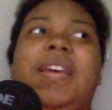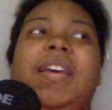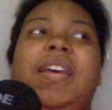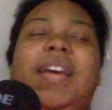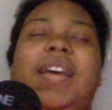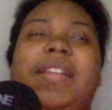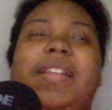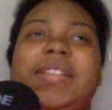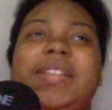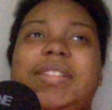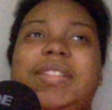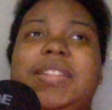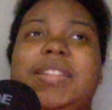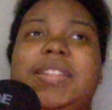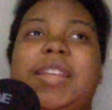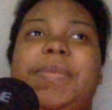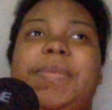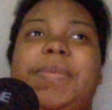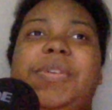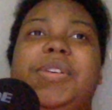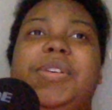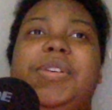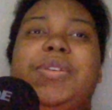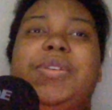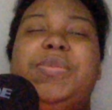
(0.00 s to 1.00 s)
Elliot
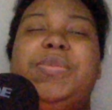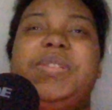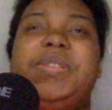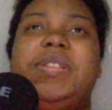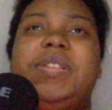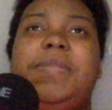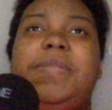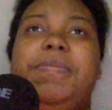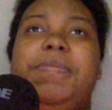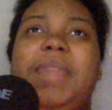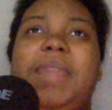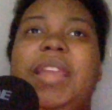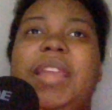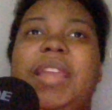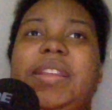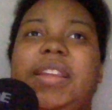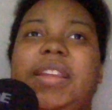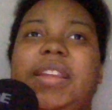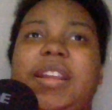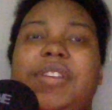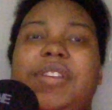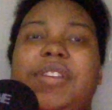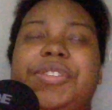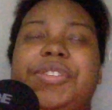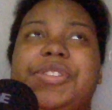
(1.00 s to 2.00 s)
Stabler, who was a main
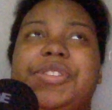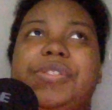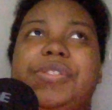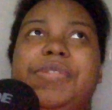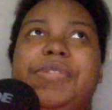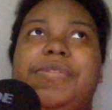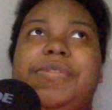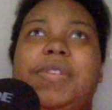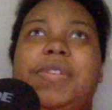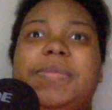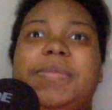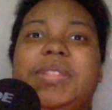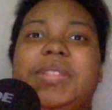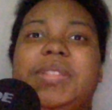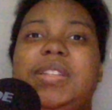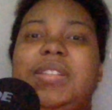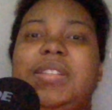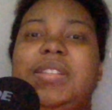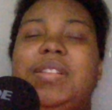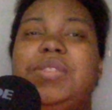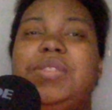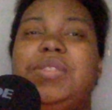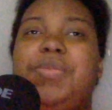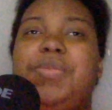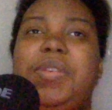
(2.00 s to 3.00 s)
character from
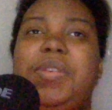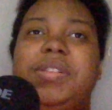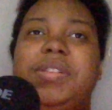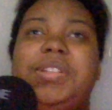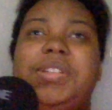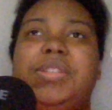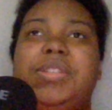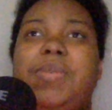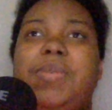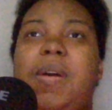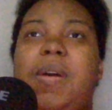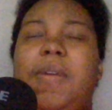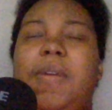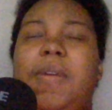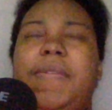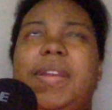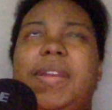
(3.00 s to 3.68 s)
seasons 1 to 12,